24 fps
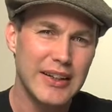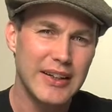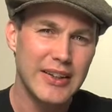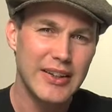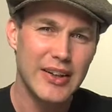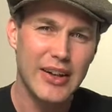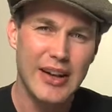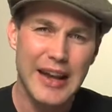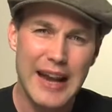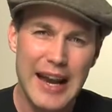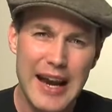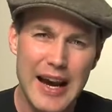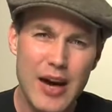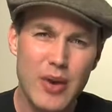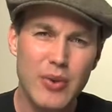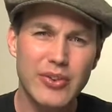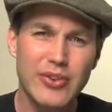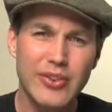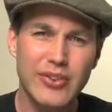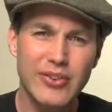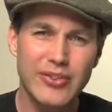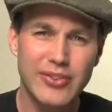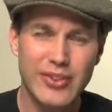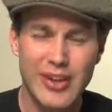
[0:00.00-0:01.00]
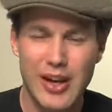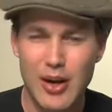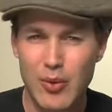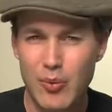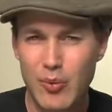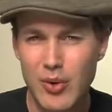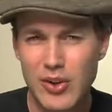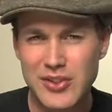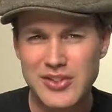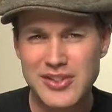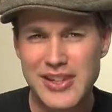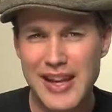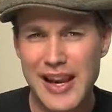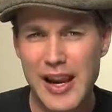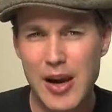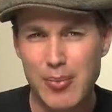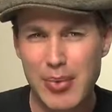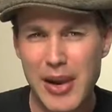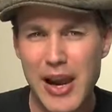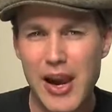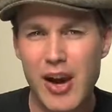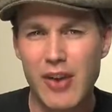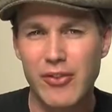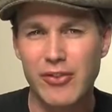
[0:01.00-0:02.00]
You know, how is it sung? How
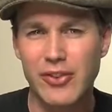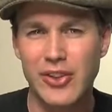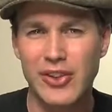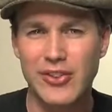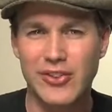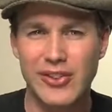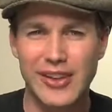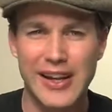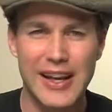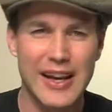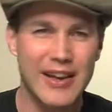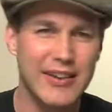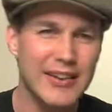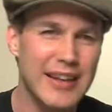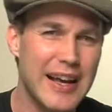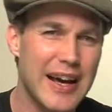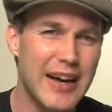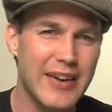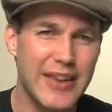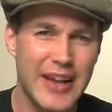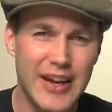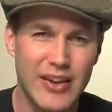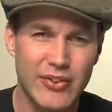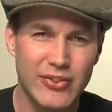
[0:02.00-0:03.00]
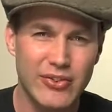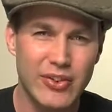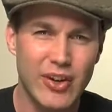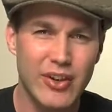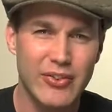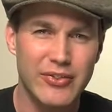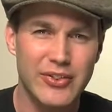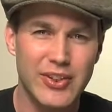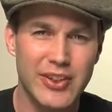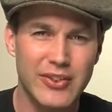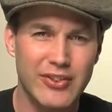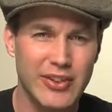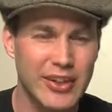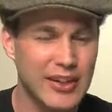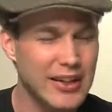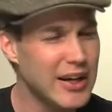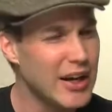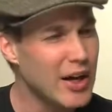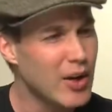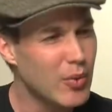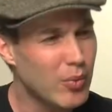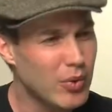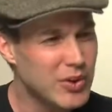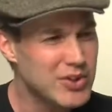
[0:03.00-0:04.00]
powerful is it? How loud? How soft is it?
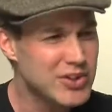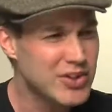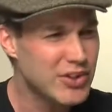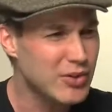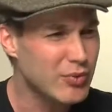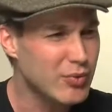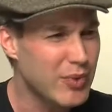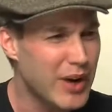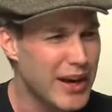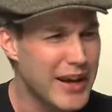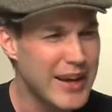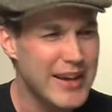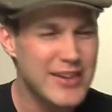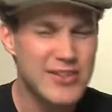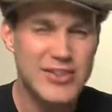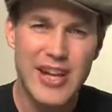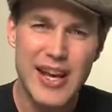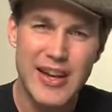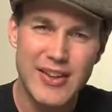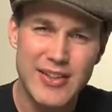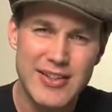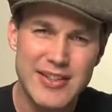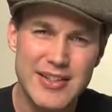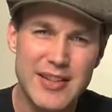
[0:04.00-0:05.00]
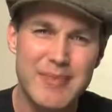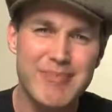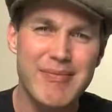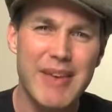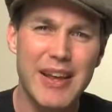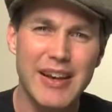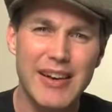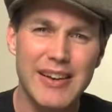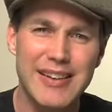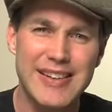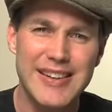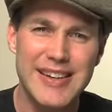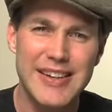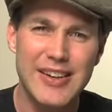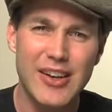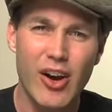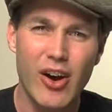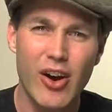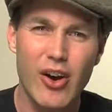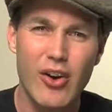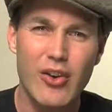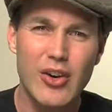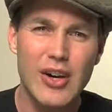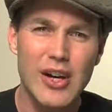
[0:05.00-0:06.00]
What's the range? How does the melody
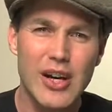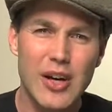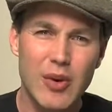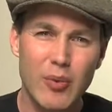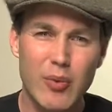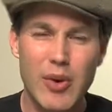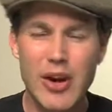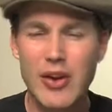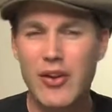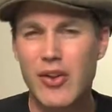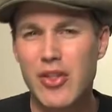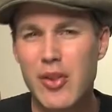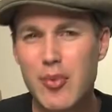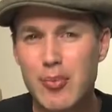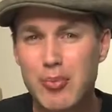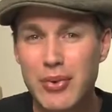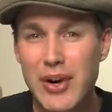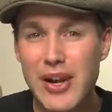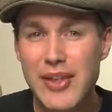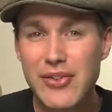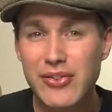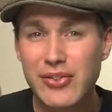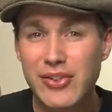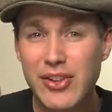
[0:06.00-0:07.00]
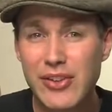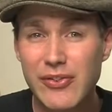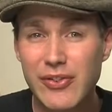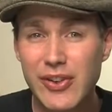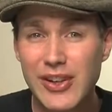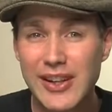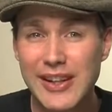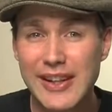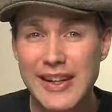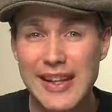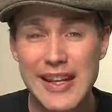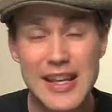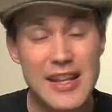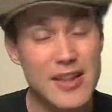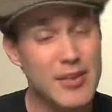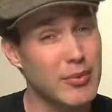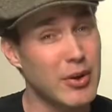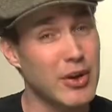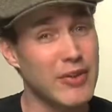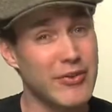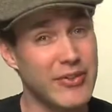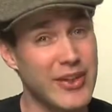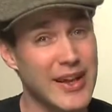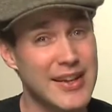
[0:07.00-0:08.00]
go? Where are the breaths, if you can hear them,
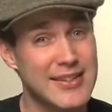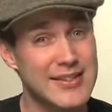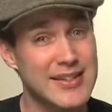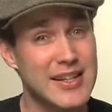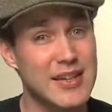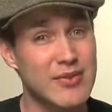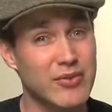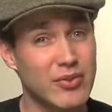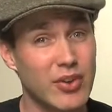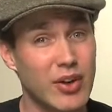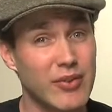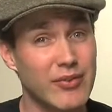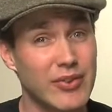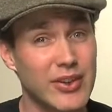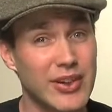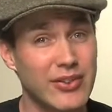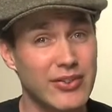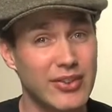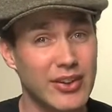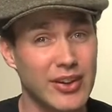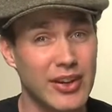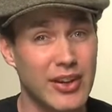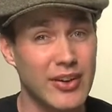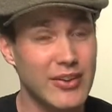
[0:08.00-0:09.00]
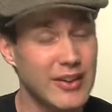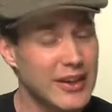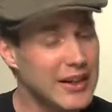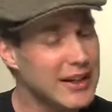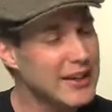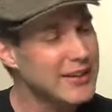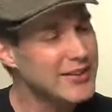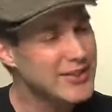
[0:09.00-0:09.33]
or if that seems obvious, you know?